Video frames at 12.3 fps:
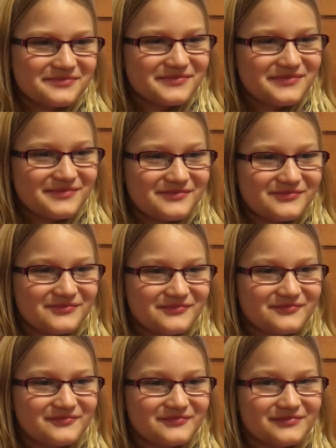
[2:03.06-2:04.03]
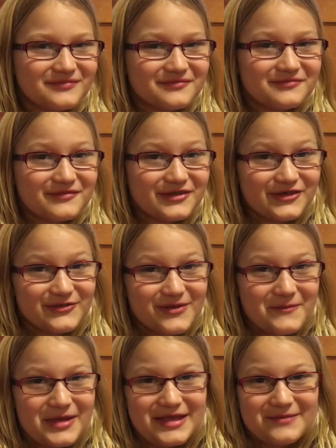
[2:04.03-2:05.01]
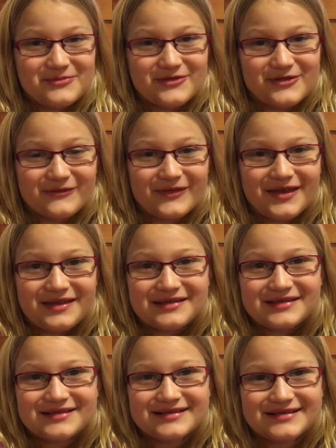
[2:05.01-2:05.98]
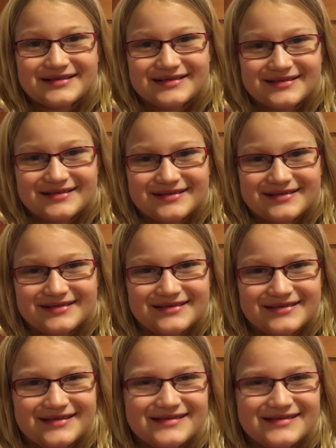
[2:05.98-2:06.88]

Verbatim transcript: adventurers? Do you want me to prove it?